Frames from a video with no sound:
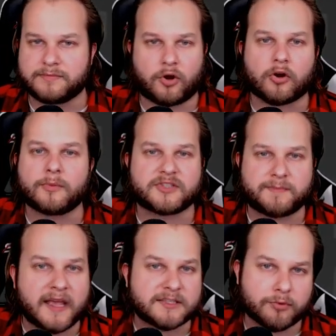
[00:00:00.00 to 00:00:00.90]
kerbal
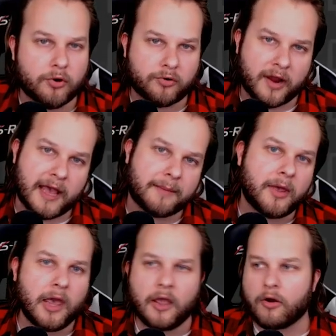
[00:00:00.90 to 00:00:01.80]
space program
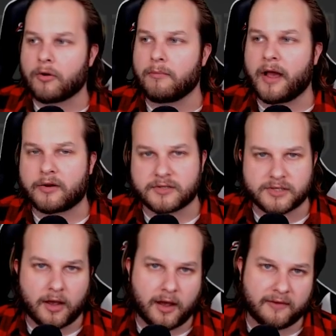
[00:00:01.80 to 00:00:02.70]
or
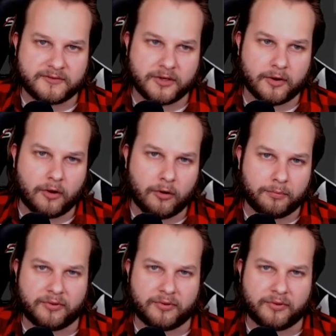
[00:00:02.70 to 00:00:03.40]
microsoft you know